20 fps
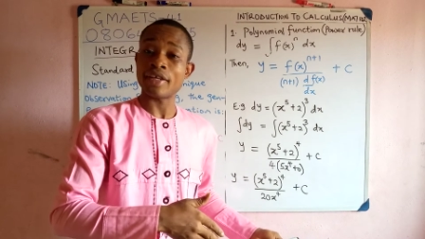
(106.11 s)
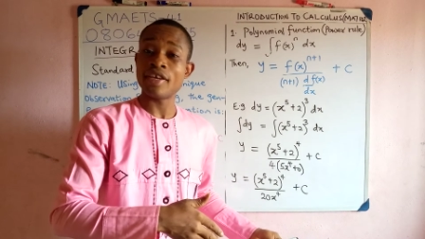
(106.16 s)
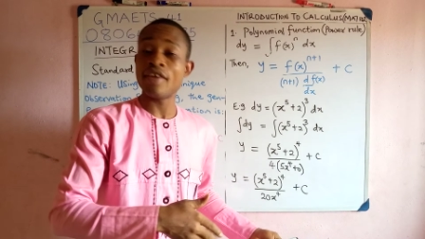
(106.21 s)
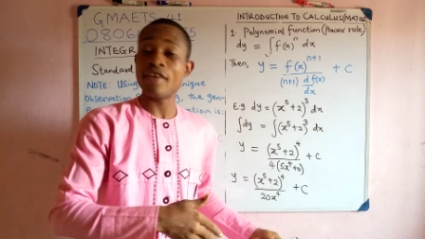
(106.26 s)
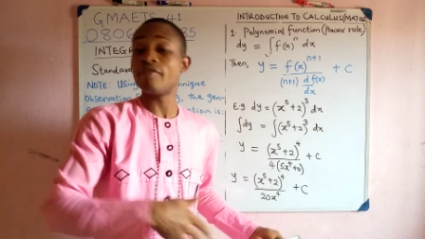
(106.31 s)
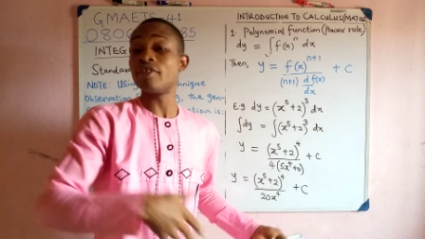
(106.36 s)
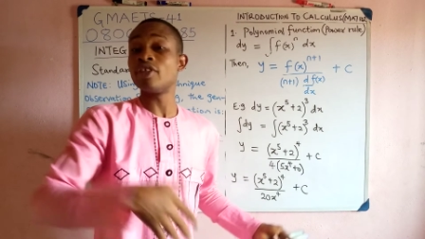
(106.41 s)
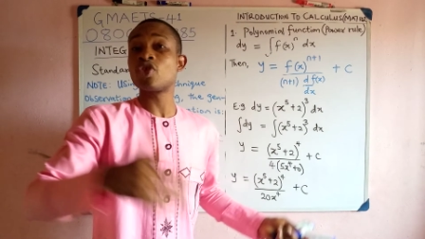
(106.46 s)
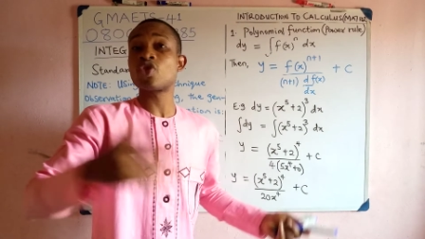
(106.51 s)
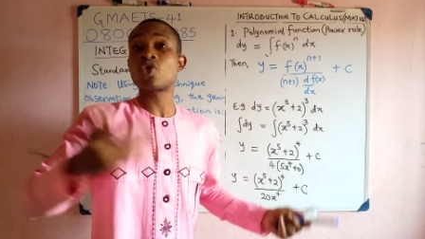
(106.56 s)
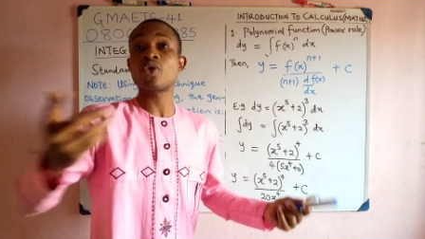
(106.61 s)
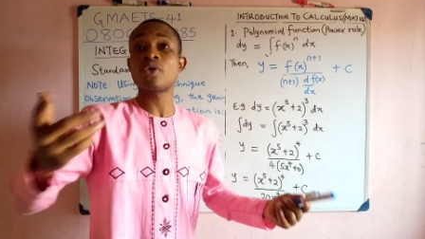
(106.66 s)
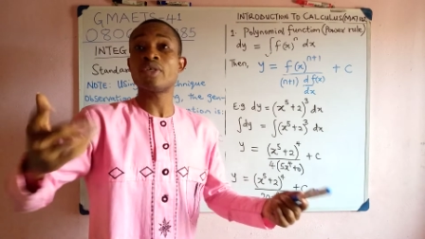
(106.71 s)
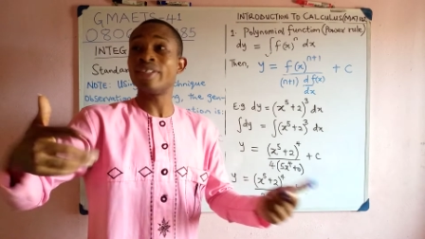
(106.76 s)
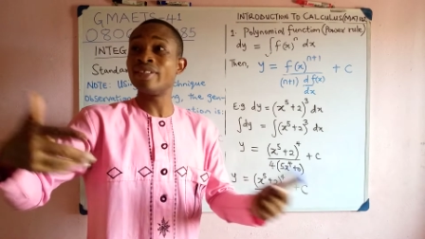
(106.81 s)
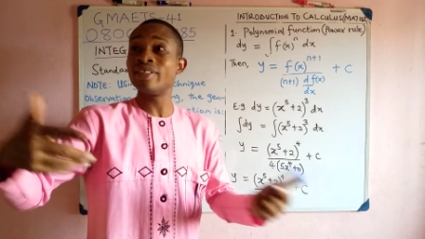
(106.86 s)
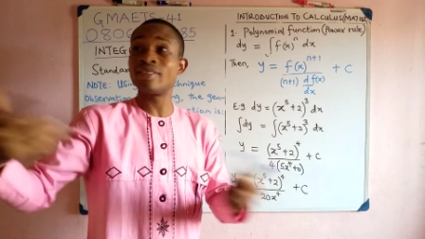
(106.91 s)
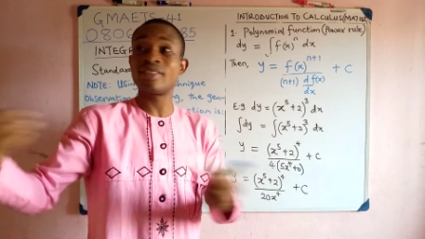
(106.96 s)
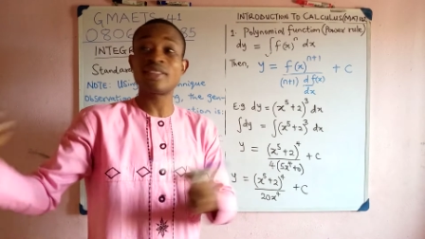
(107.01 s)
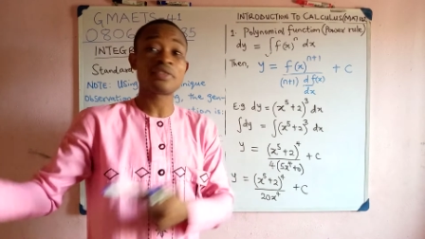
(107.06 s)
Even so,
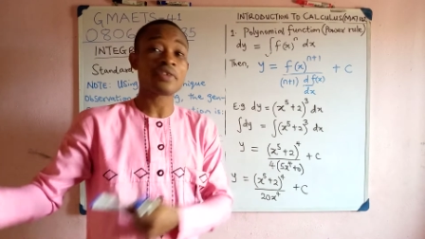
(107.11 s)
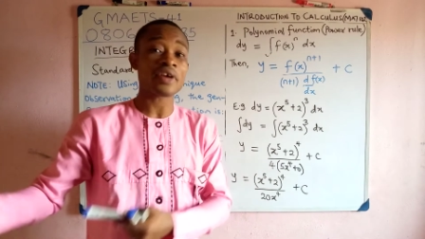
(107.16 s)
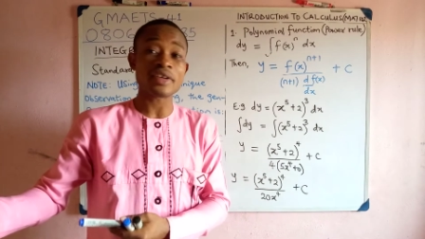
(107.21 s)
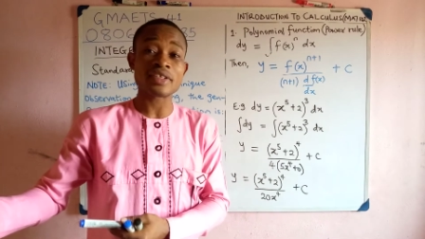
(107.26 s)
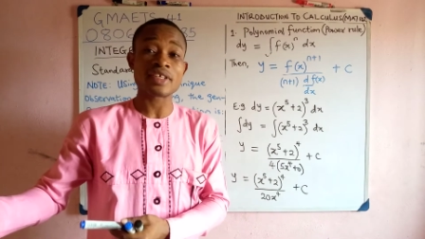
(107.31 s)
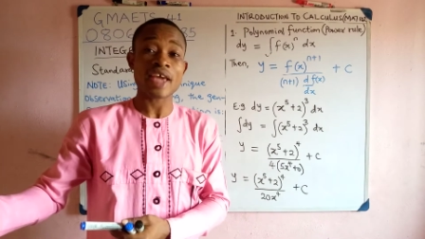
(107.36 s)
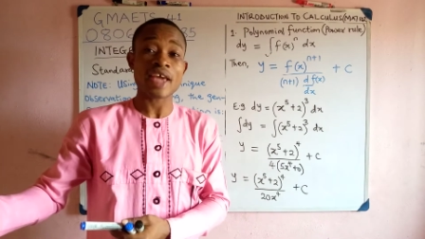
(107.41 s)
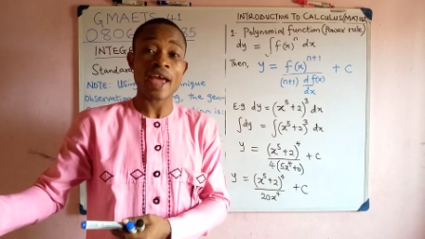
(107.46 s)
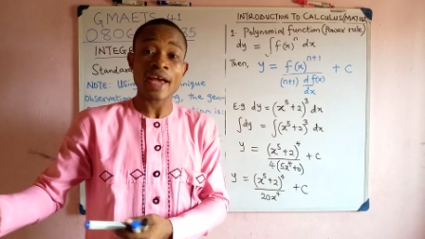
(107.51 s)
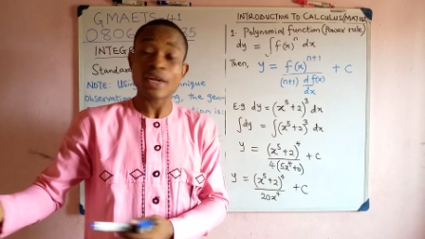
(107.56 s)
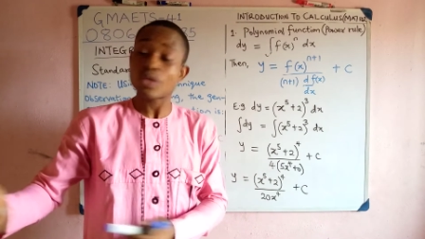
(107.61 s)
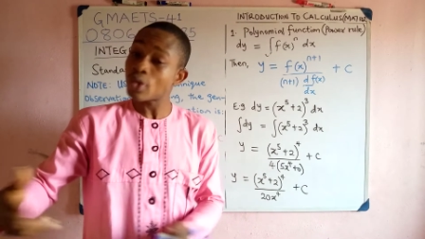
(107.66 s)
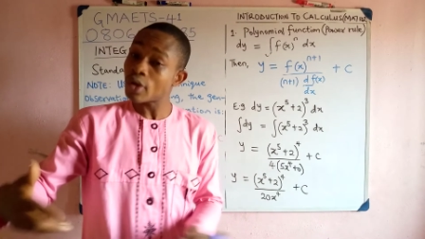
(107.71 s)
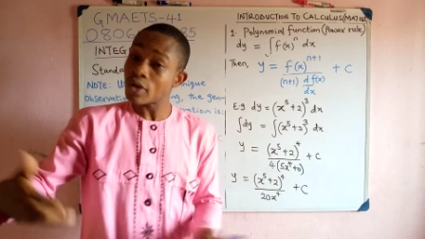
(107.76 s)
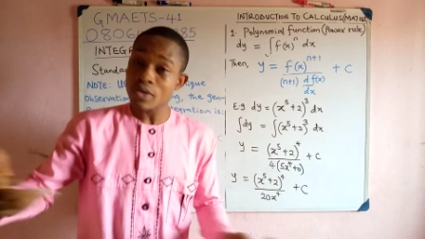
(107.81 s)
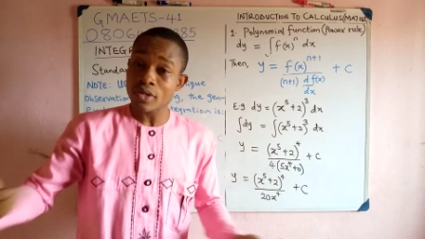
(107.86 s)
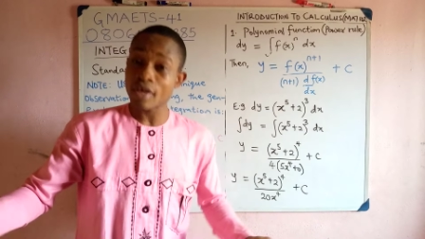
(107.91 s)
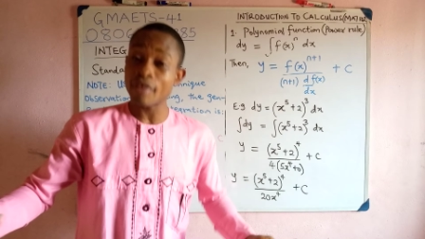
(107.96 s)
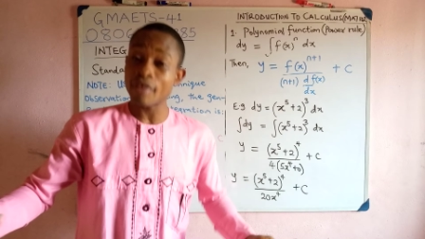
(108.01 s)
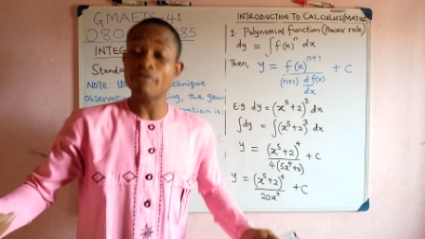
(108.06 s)
integral dx will
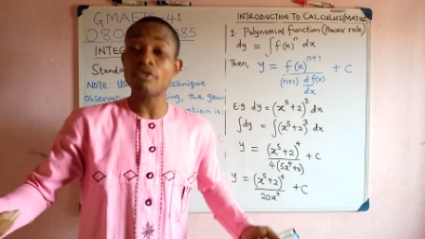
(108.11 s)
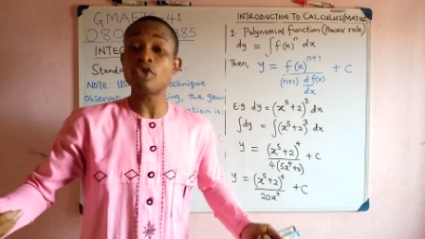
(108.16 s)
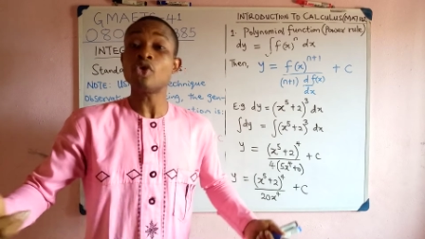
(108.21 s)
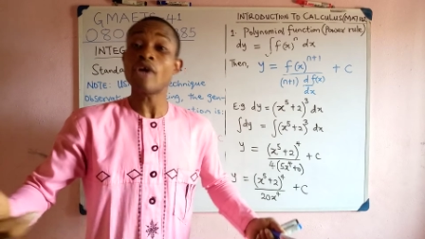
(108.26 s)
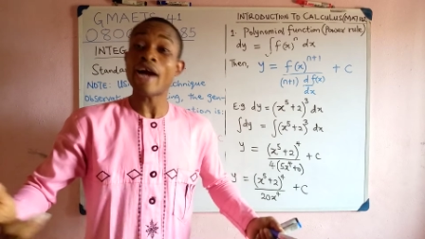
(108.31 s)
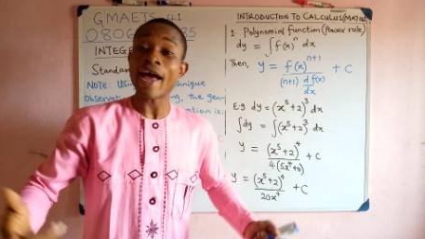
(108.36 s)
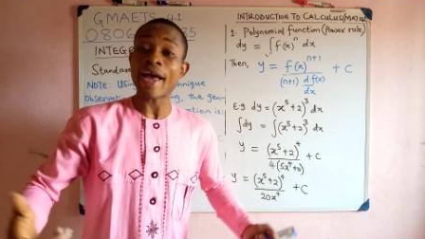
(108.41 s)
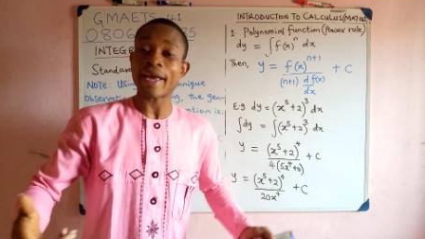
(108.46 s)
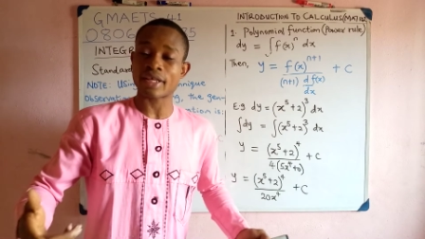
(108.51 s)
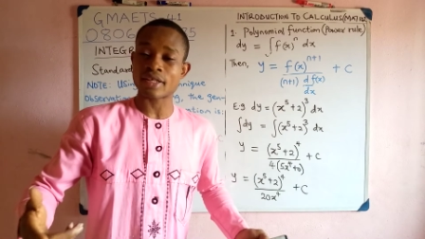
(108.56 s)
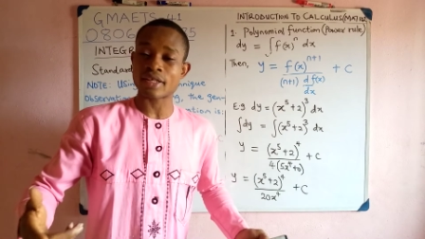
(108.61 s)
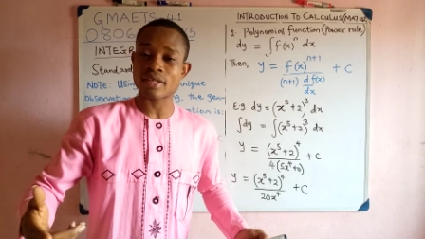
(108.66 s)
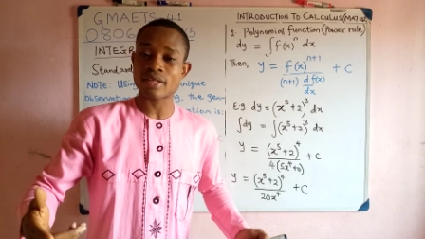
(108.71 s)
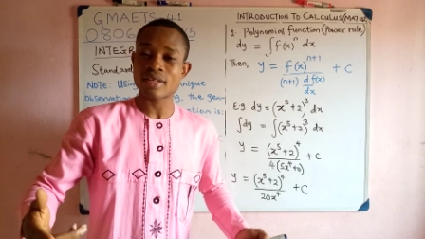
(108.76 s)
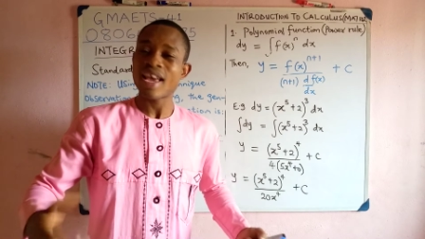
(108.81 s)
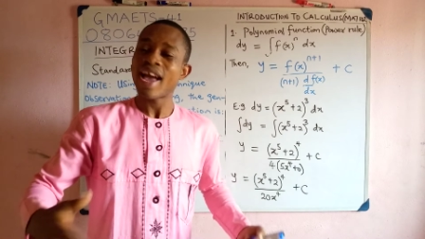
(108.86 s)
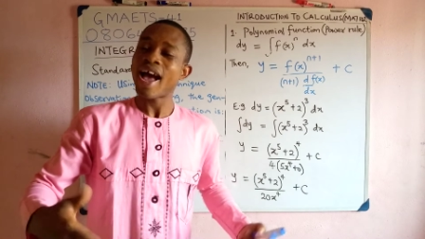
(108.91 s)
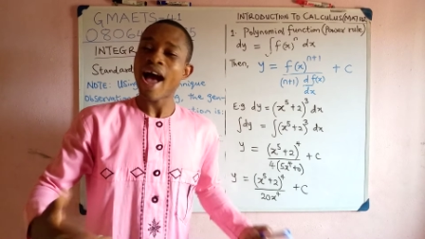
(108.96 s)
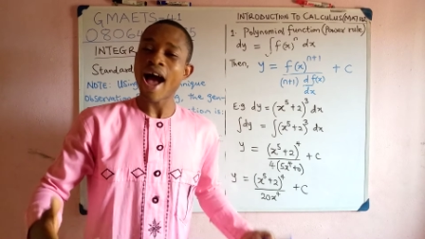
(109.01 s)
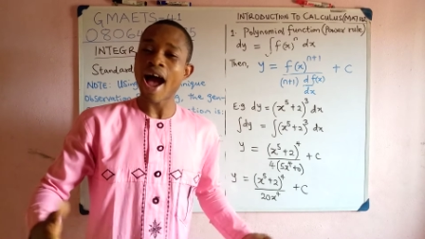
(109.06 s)
also give you
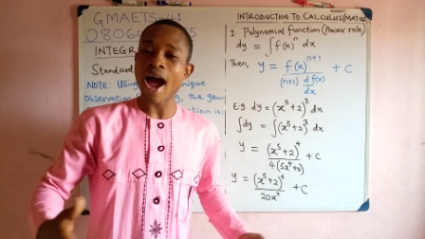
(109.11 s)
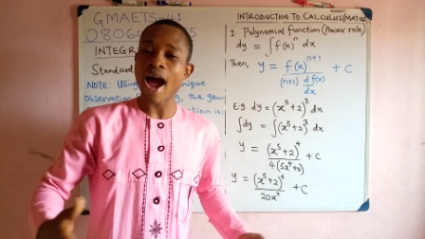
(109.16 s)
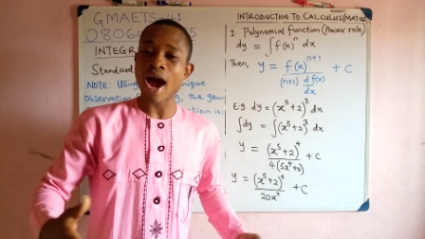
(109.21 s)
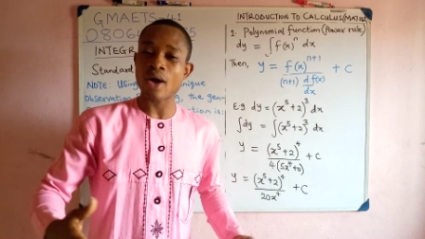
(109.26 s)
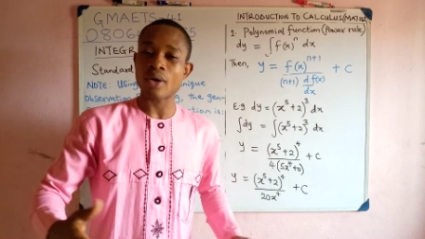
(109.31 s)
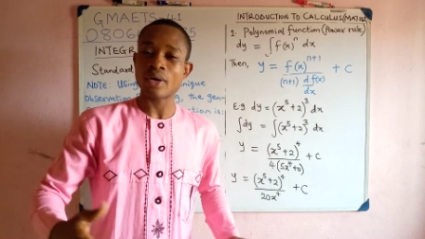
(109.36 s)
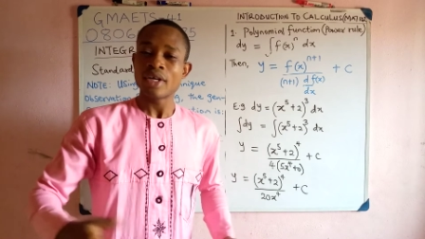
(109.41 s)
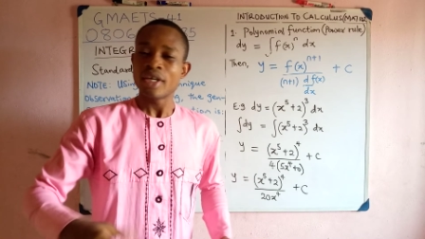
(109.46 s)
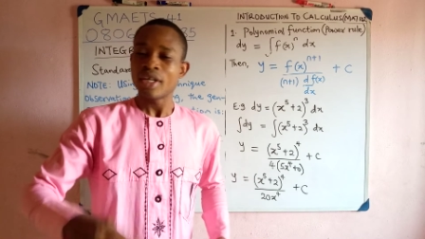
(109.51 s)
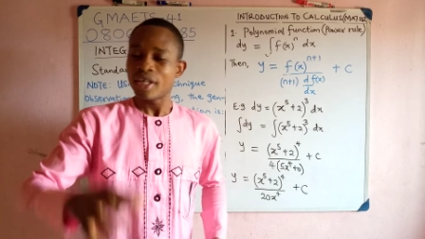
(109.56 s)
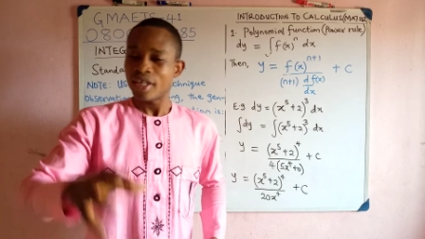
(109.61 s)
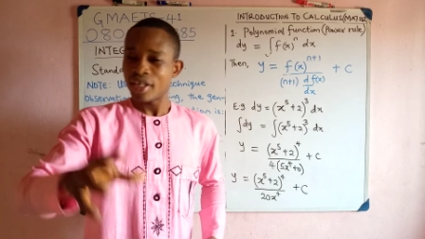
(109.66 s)
x. How?